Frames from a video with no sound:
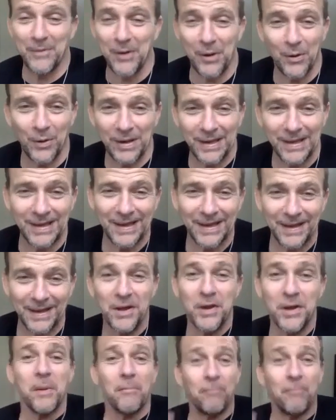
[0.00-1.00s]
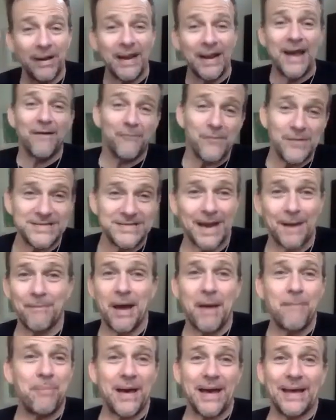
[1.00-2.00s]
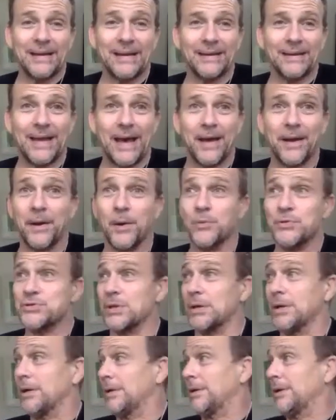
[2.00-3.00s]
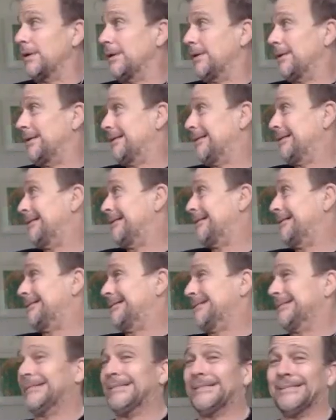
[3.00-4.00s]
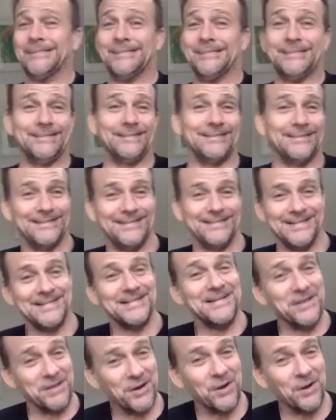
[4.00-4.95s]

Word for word: going in, but every time I paddled out, I was uh, you